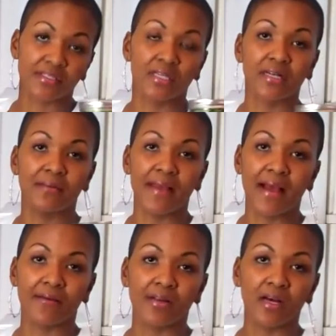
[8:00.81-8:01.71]
can come
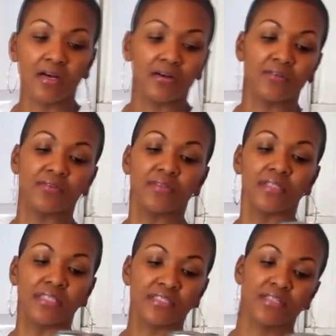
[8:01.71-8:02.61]
out of
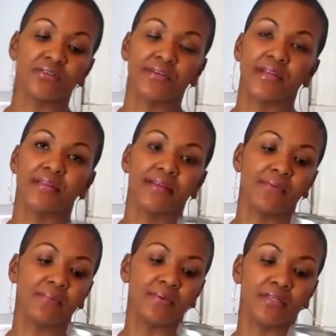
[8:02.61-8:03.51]
each ingredient
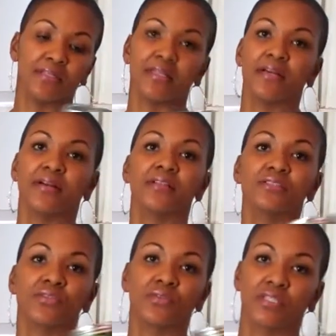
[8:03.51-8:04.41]
that we put in there
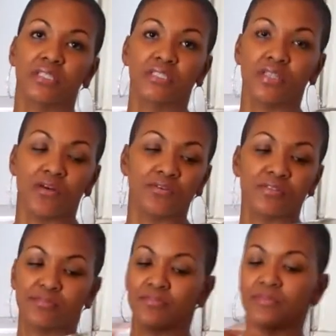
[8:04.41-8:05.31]
to really, you
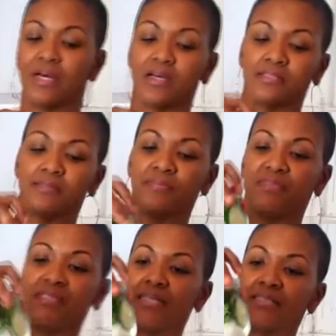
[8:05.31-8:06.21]
know,
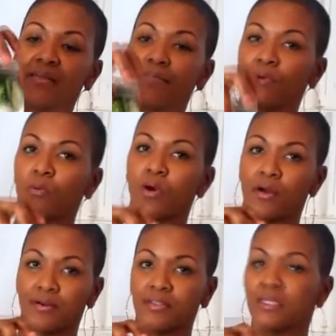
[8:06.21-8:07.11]
zest up your
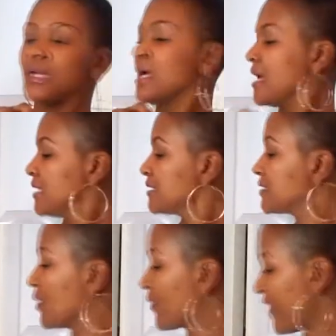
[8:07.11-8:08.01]
water.
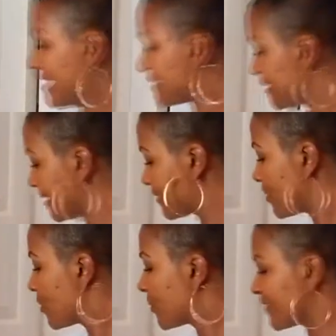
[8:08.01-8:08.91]
So that's it.
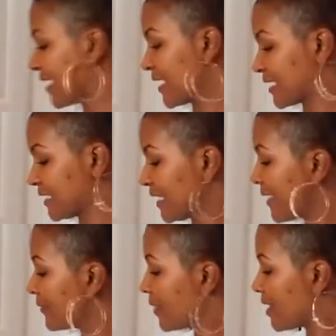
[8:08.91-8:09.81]
We've got a
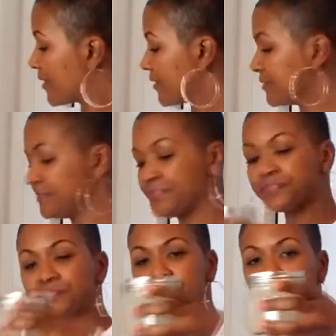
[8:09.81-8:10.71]
clay water,
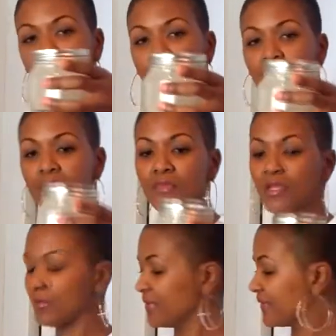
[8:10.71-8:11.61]

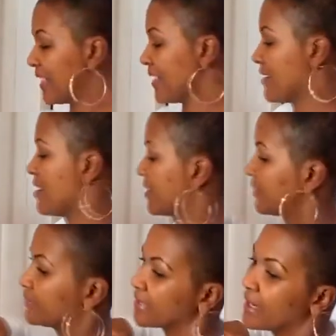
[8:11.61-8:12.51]
we've got our
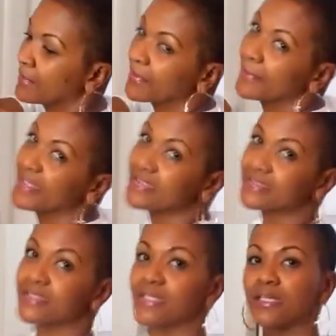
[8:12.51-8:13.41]
cucumber
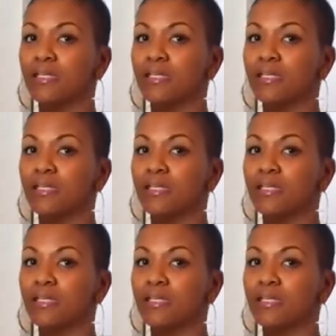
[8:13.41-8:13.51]
mint,